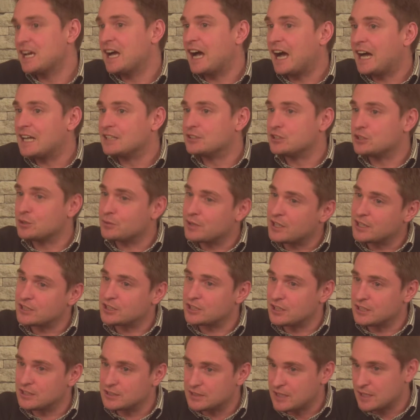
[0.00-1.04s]
and to
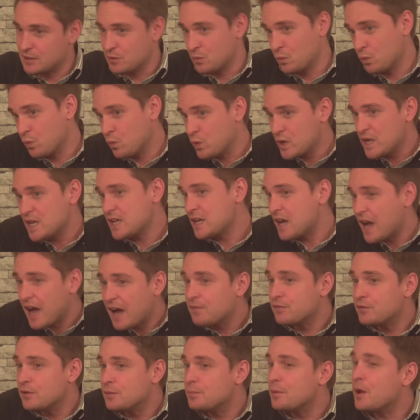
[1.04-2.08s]
actually say we
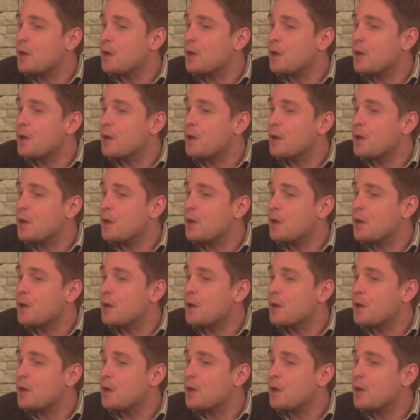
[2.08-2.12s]
have the